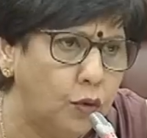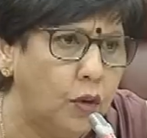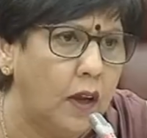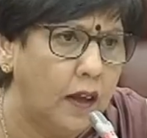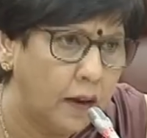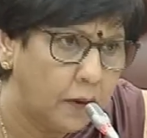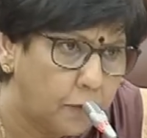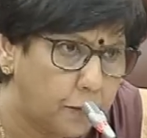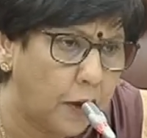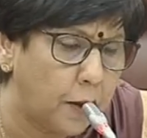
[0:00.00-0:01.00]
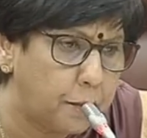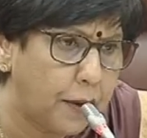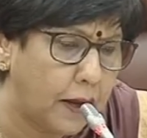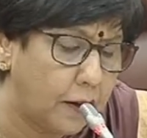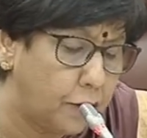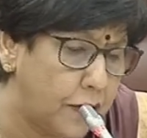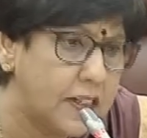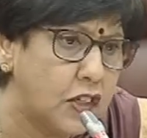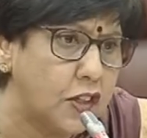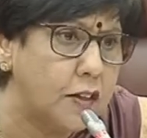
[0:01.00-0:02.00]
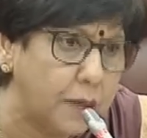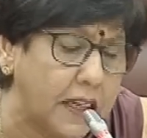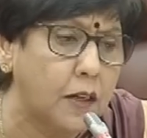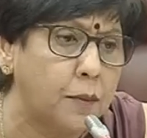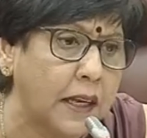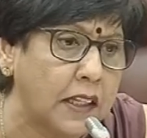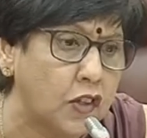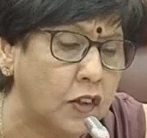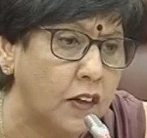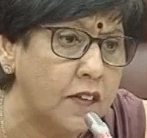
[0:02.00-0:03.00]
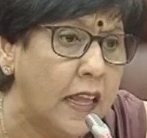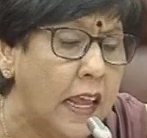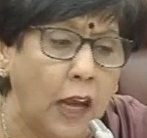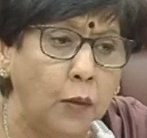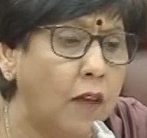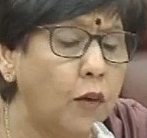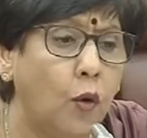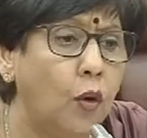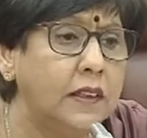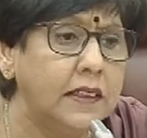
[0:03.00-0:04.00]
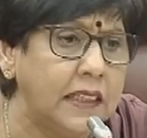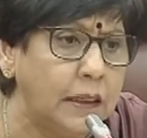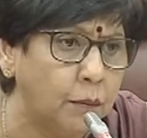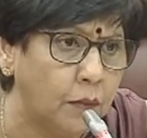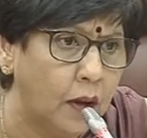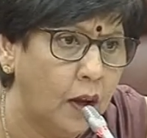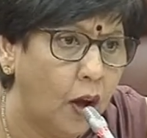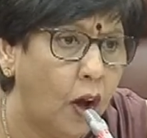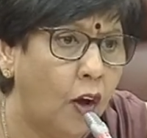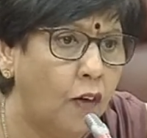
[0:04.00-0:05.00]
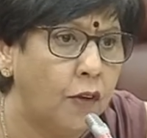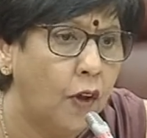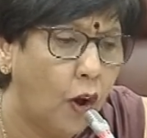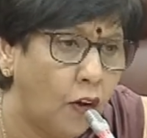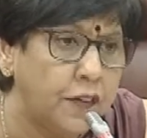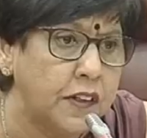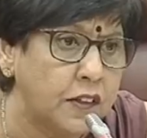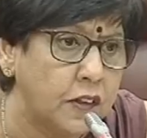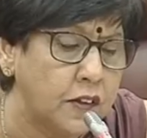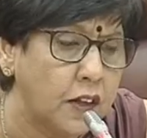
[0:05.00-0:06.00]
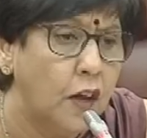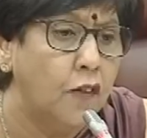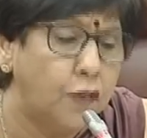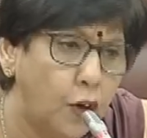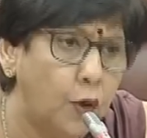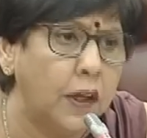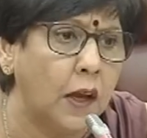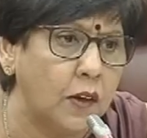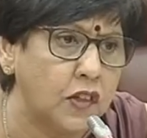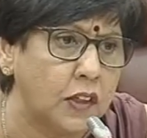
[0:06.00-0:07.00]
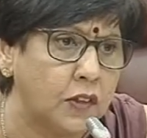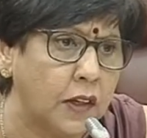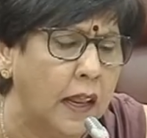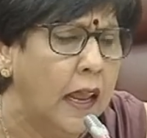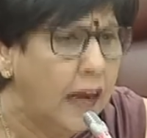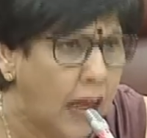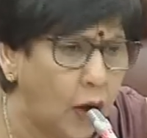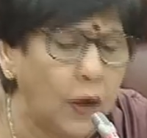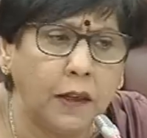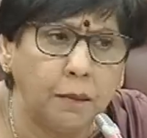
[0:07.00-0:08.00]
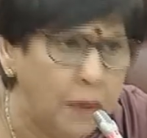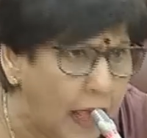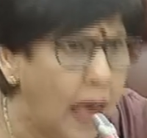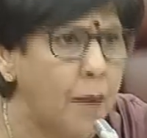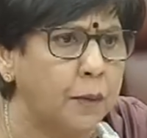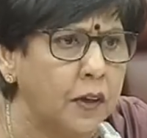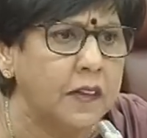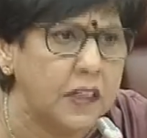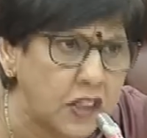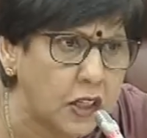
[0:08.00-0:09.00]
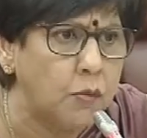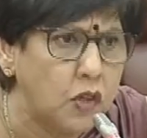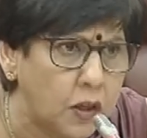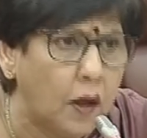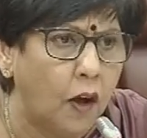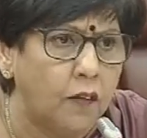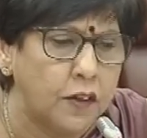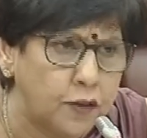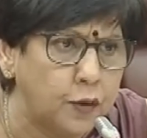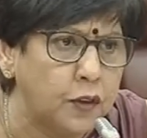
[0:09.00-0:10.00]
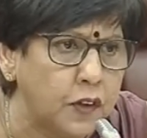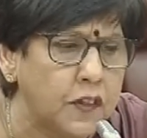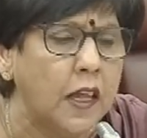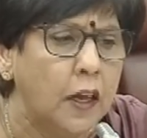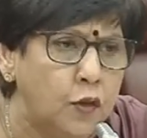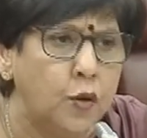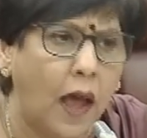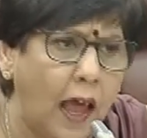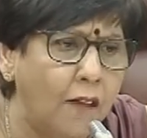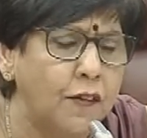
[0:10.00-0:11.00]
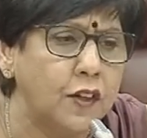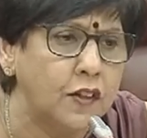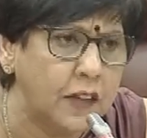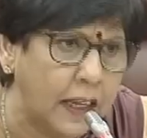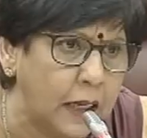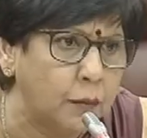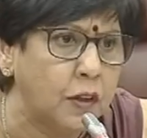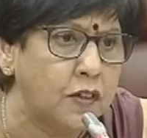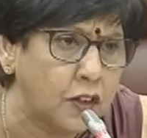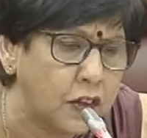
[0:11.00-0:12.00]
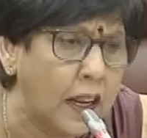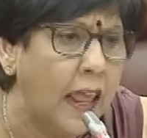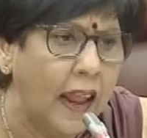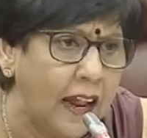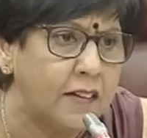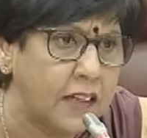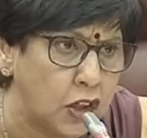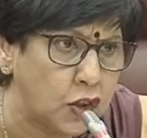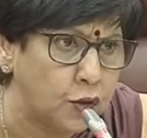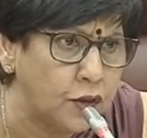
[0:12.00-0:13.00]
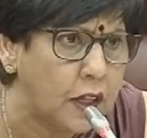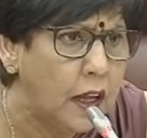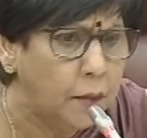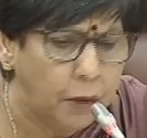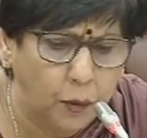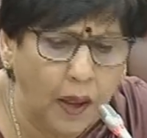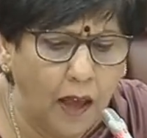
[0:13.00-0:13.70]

have two physicians, medical practitioners, and we have a whole team of officers following our children. Now, it may happen that some of the students do have certain ailments, certain health issues,